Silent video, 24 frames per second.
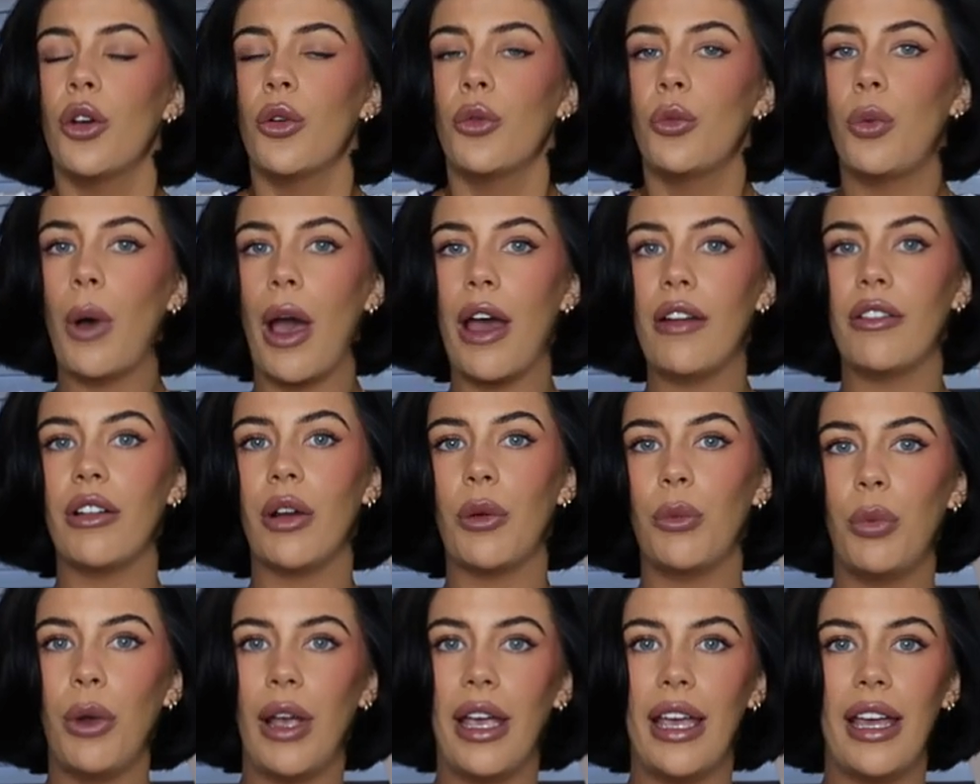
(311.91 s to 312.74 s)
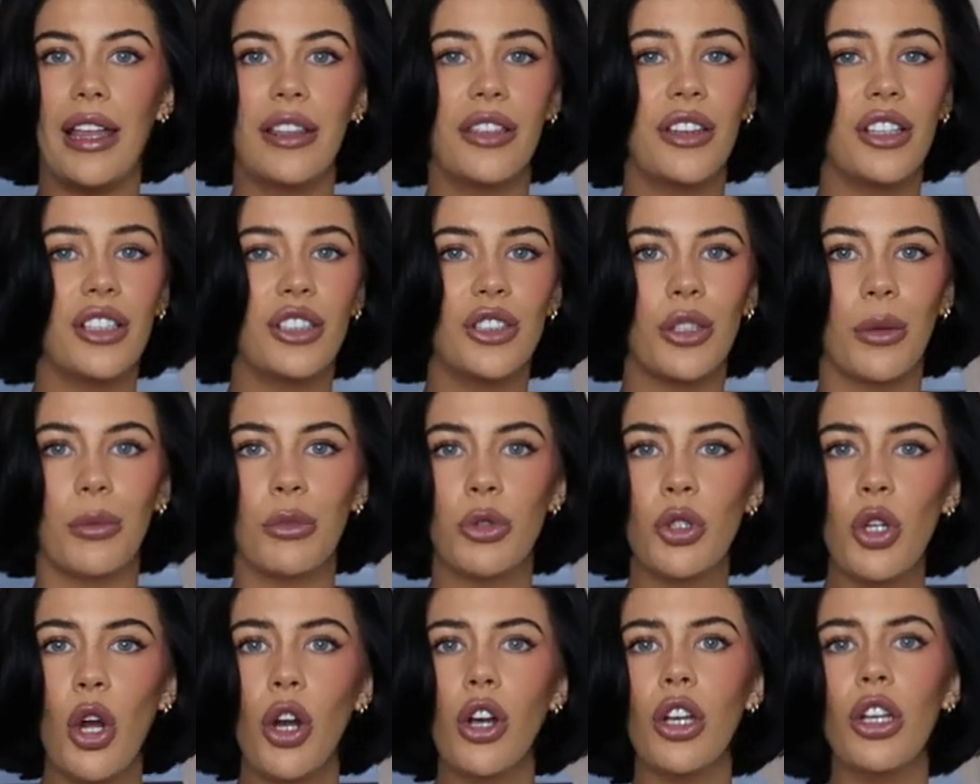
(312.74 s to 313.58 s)
wear it with some
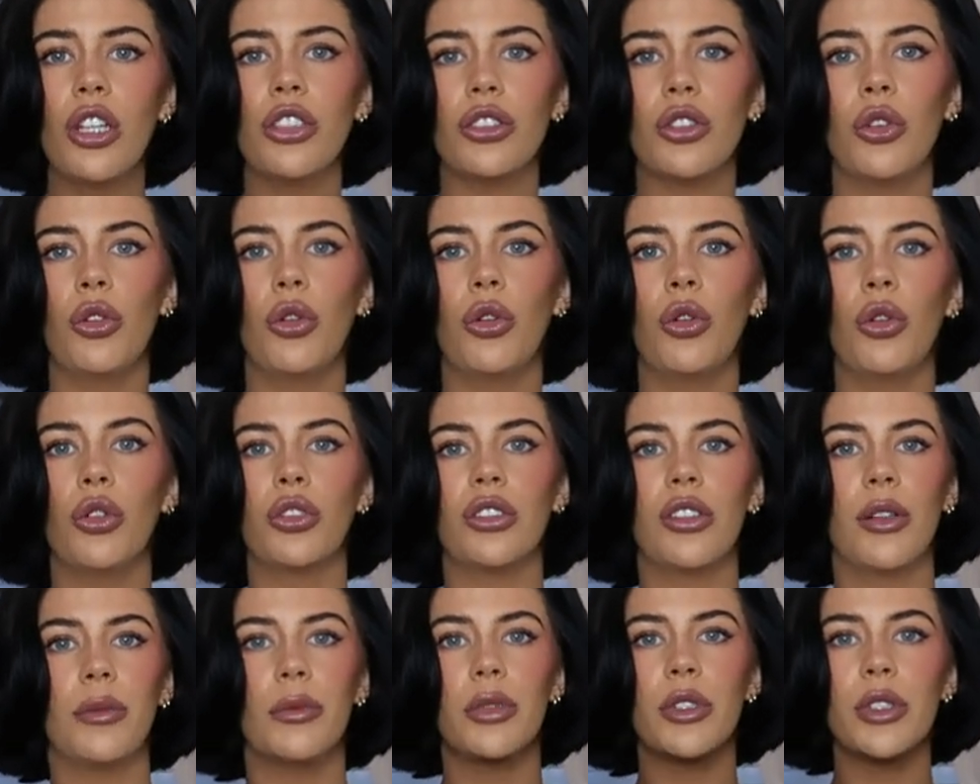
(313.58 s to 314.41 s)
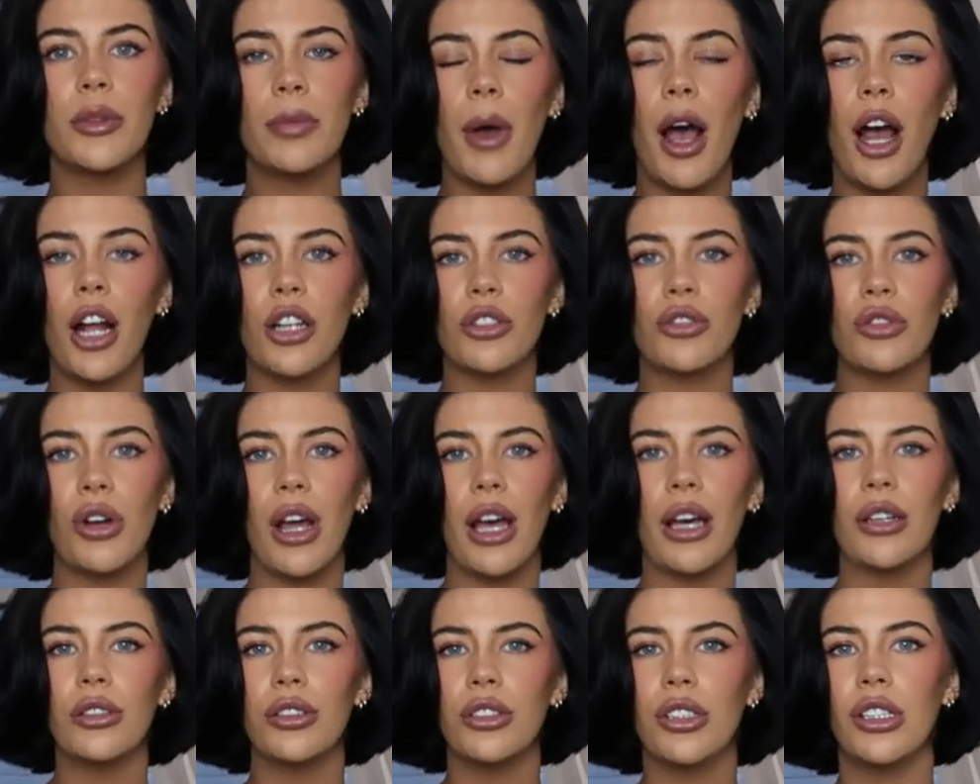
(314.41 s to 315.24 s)
joggers or some smart
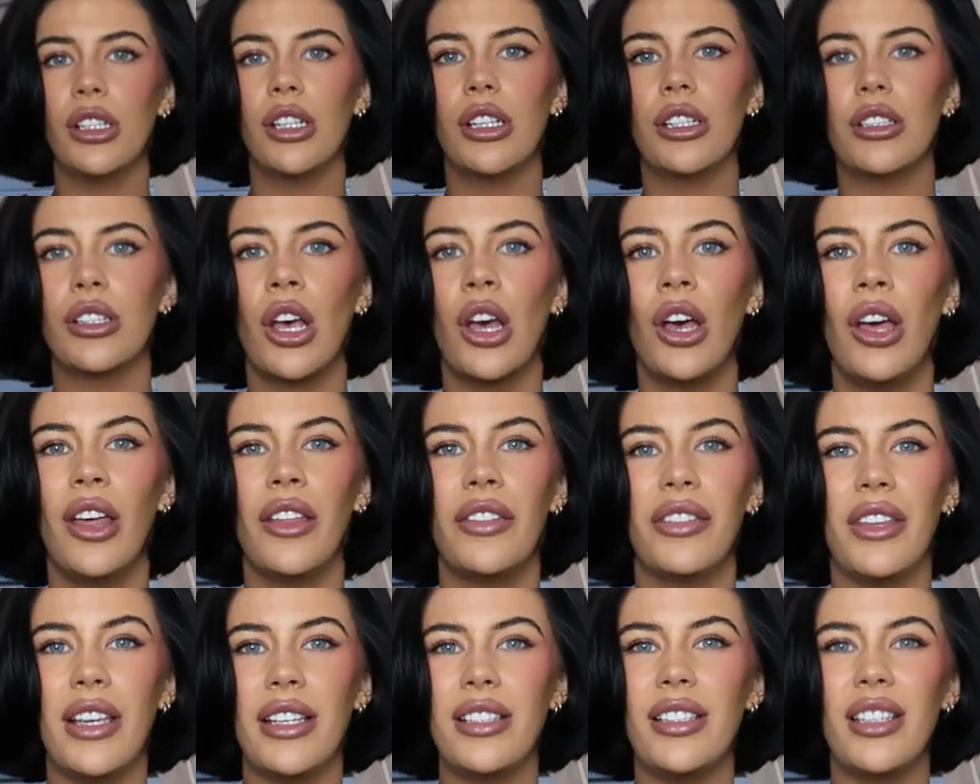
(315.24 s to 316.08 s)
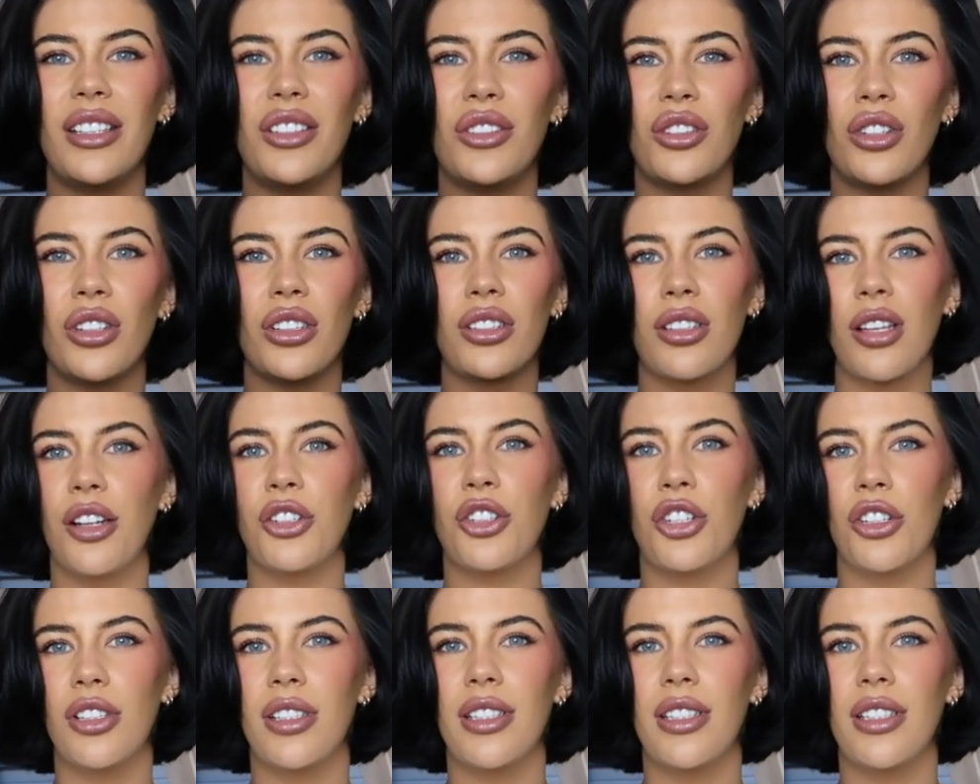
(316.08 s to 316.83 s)
trousers this is just such a